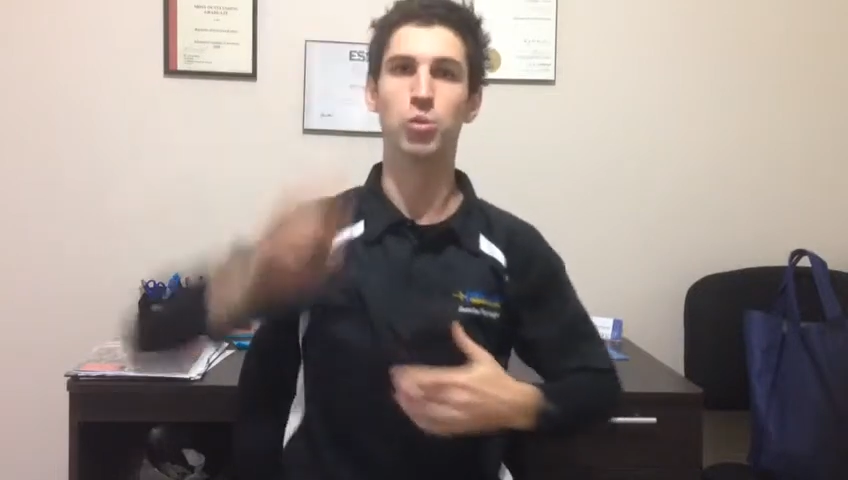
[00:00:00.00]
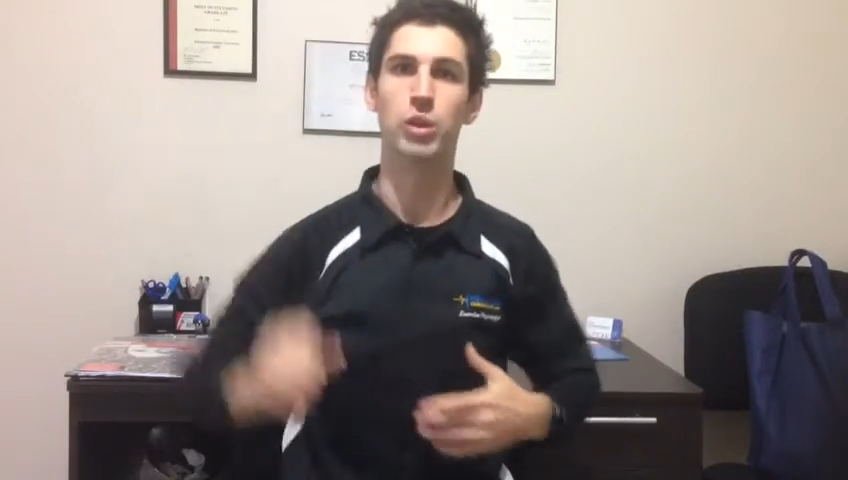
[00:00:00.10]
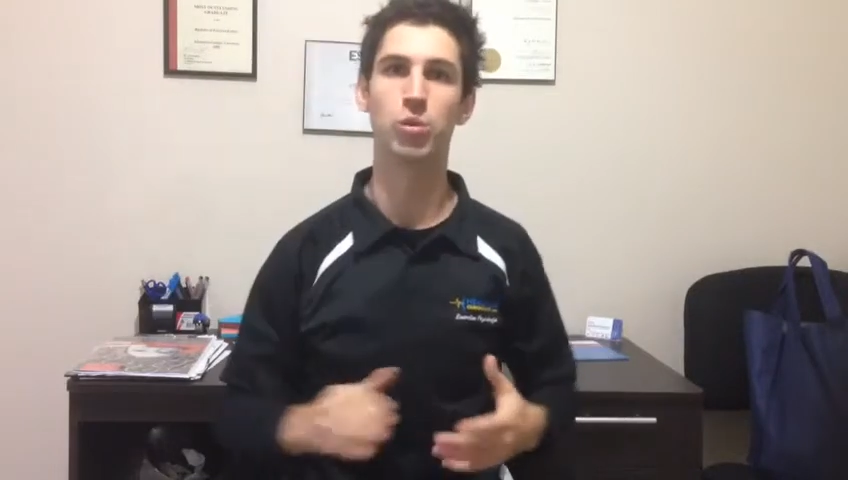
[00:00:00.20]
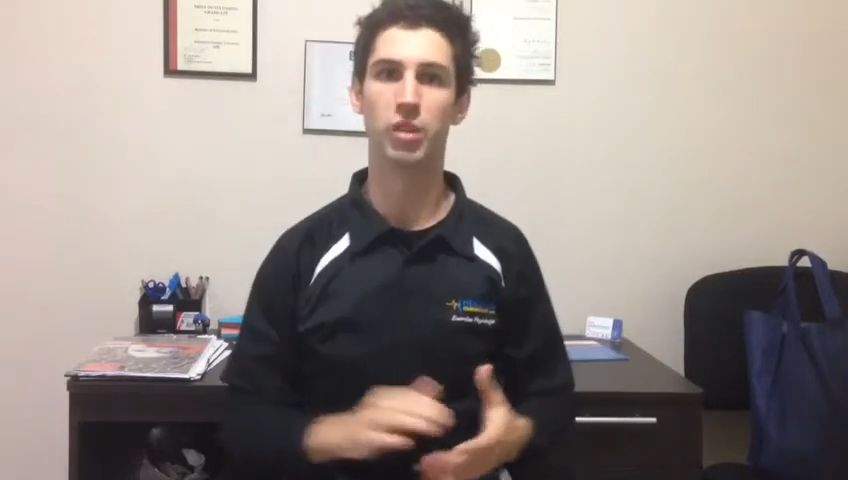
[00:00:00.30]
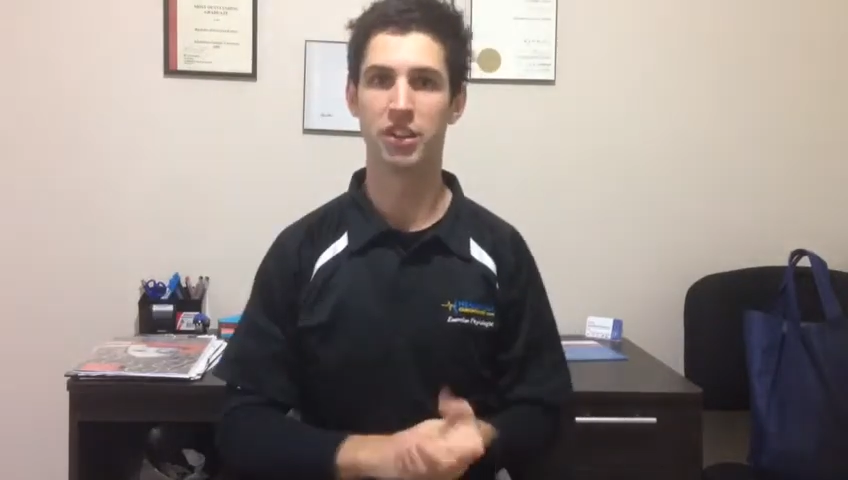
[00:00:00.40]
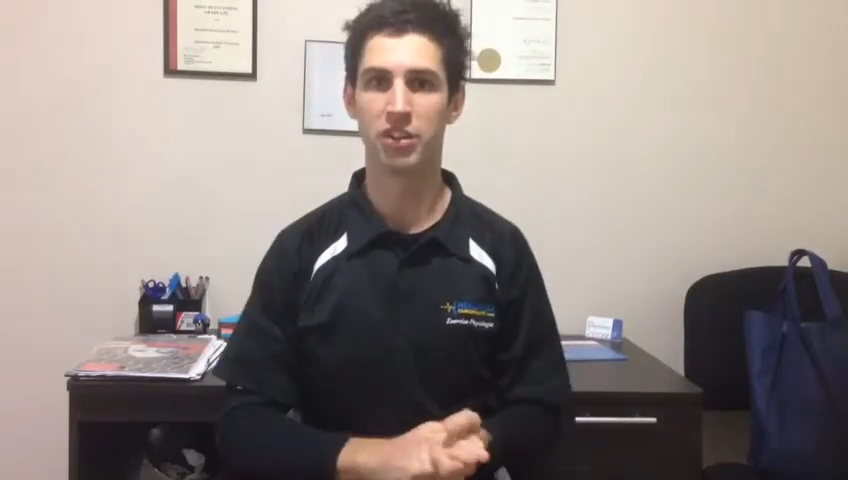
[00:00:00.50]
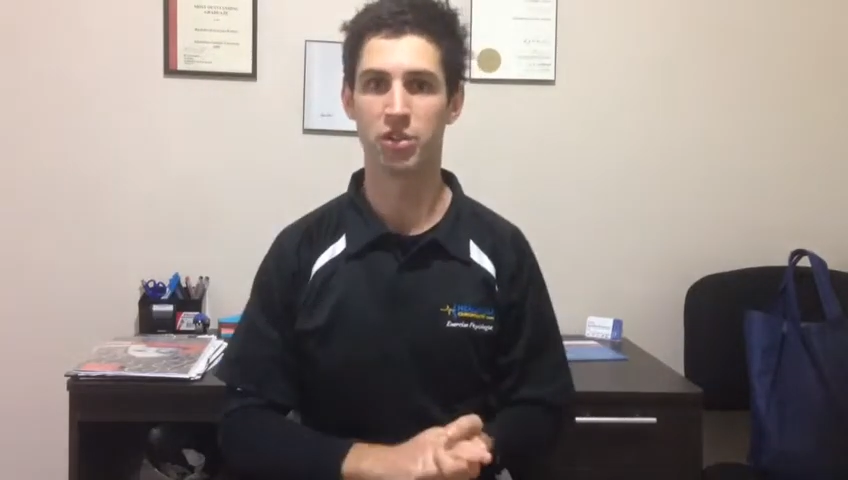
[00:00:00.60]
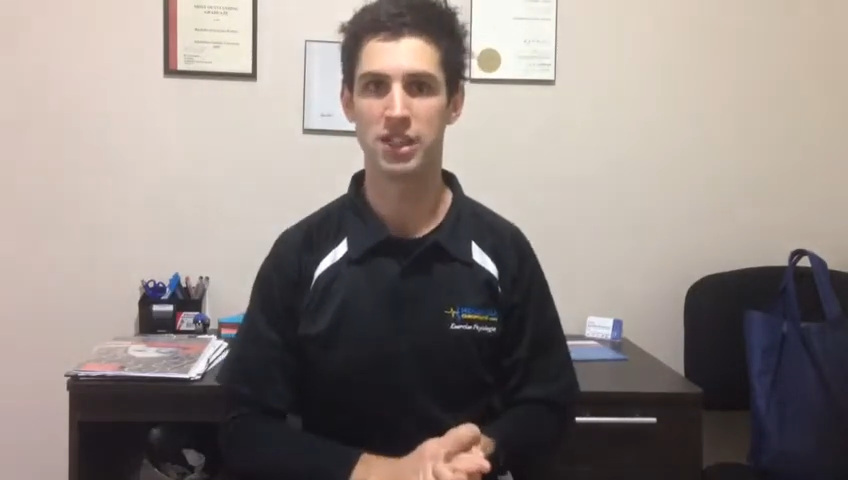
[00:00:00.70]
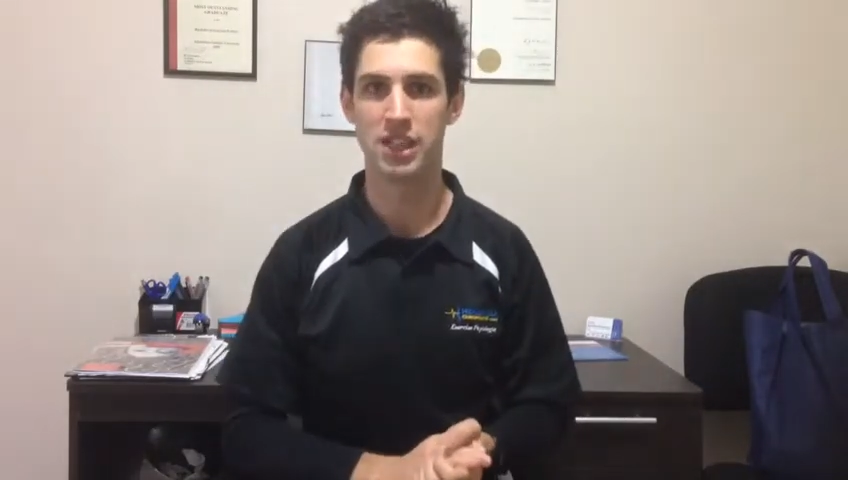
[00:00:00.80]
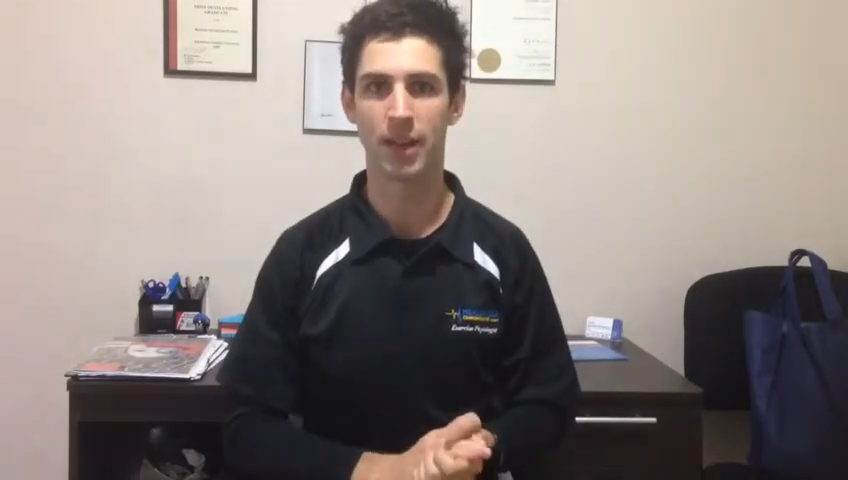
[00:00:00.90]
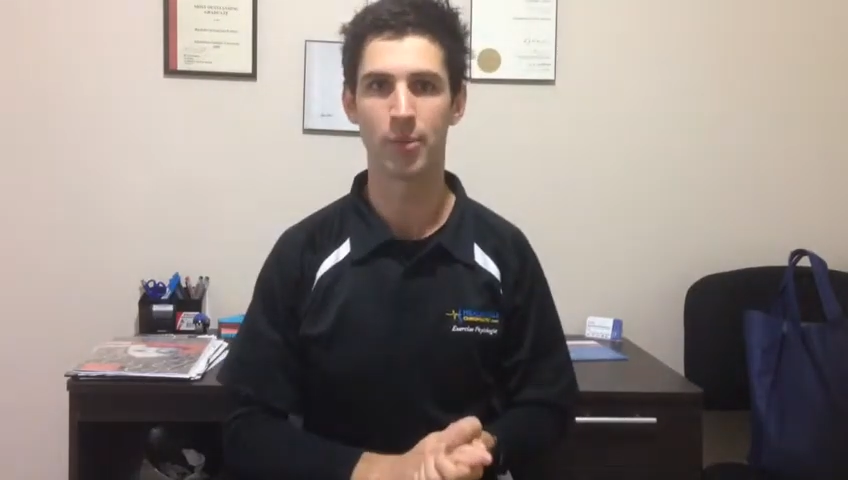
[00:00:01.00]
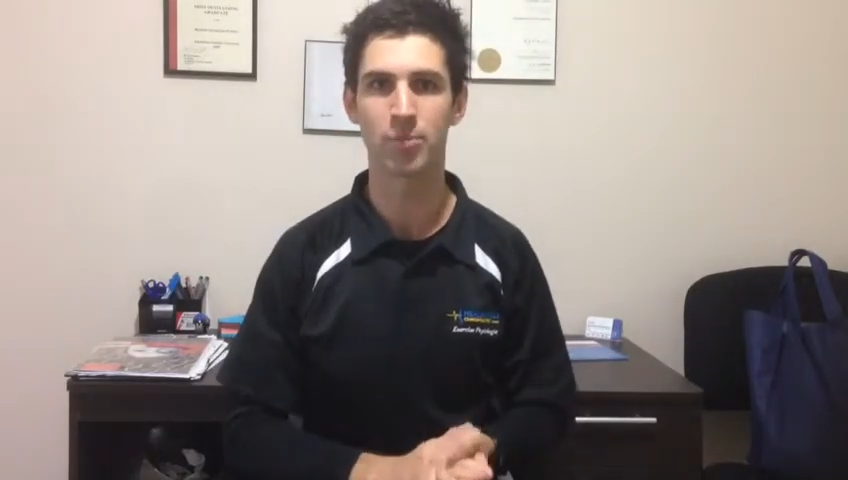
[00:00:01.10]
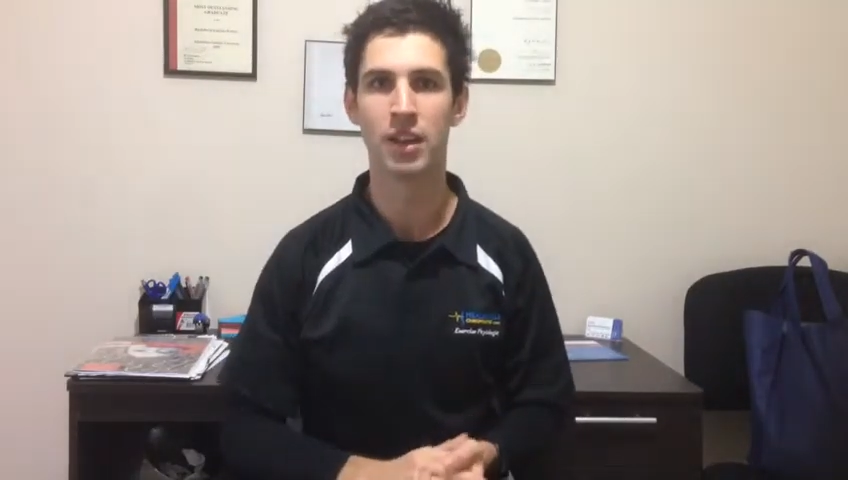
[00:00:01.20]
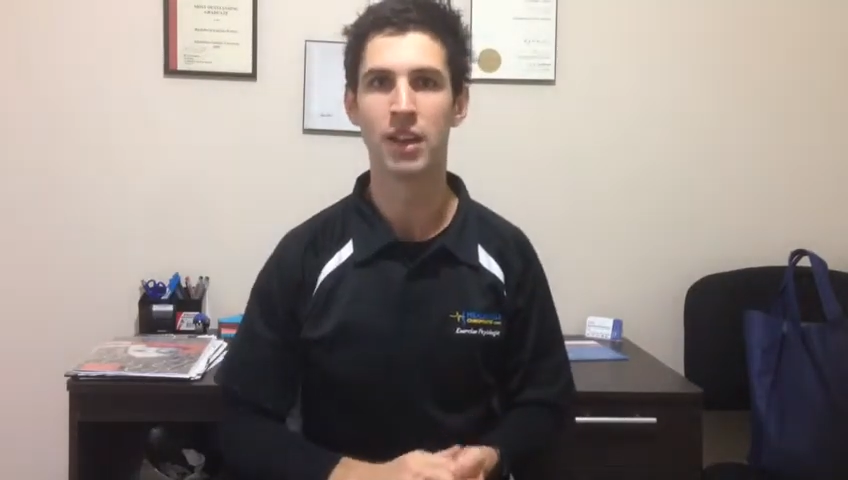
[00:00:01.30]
will want to stretch out.